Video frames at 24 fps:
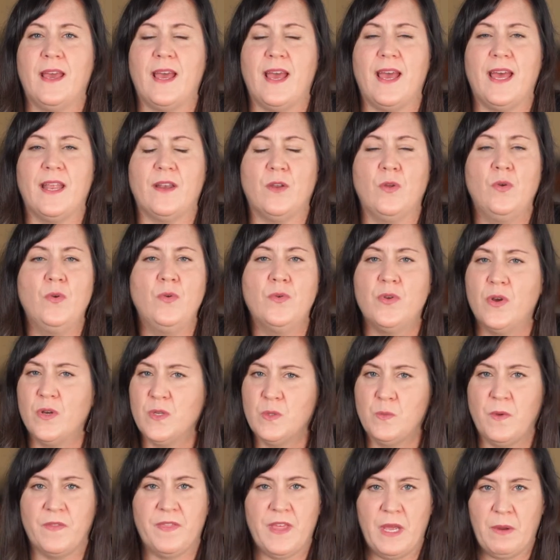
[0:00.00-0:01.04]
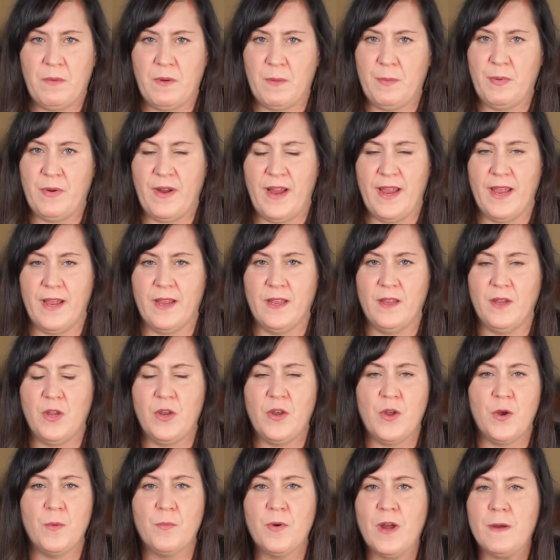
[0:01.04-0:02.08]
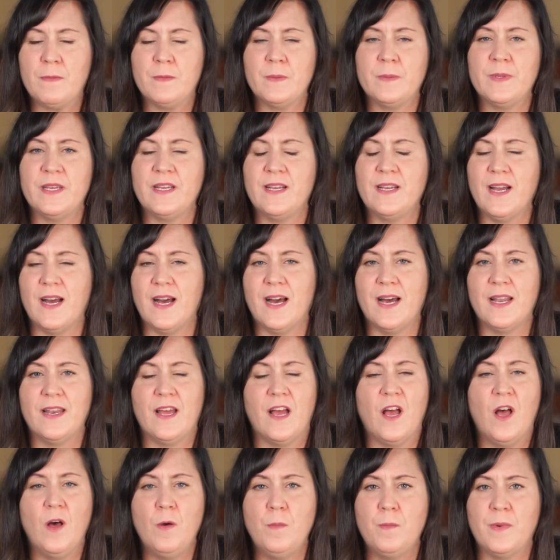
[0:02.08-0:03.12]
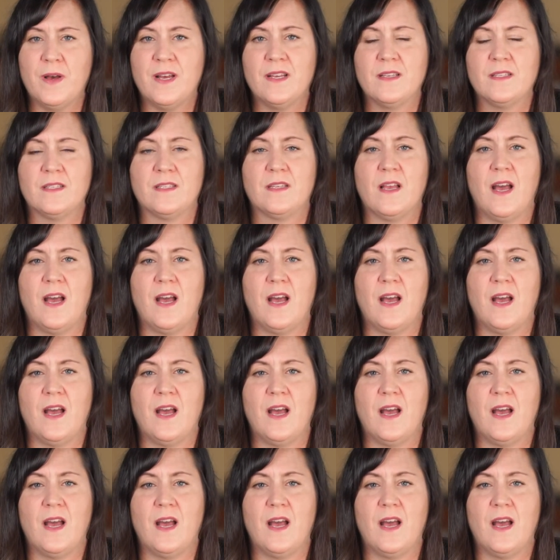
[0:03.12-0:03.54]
And who knows what they were praying? Probably, God, help us.